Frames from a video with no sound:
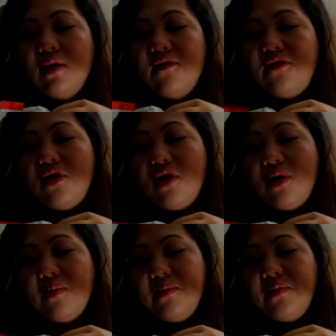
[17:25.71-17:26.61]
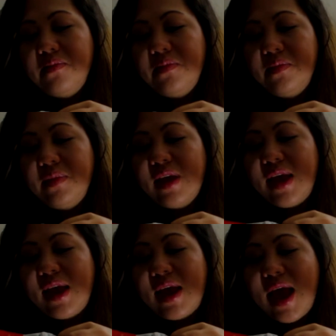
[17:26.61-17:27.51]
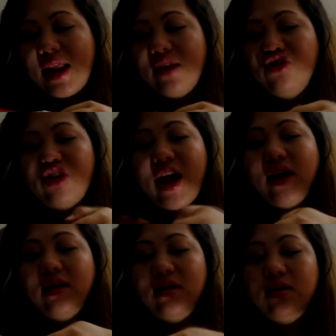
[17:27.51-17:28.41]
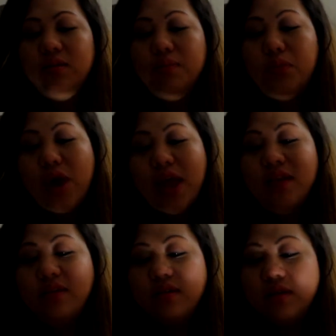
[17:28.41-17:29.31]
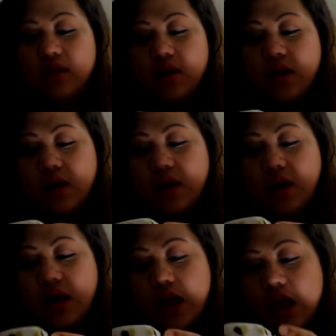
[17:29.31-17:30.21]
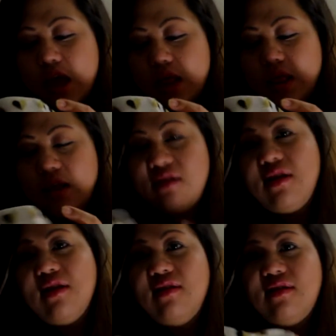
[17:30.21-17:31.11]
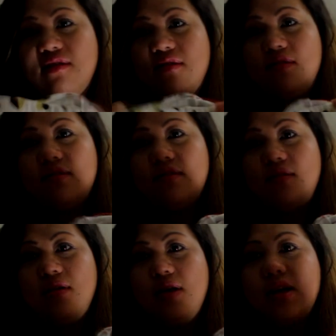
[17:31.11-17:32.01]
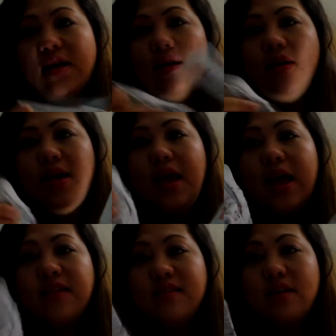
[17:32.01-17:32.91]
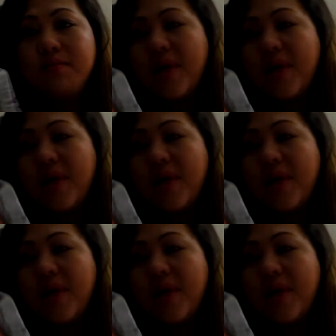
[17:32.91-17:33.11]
From Cat and Jack brand. And this is eighteen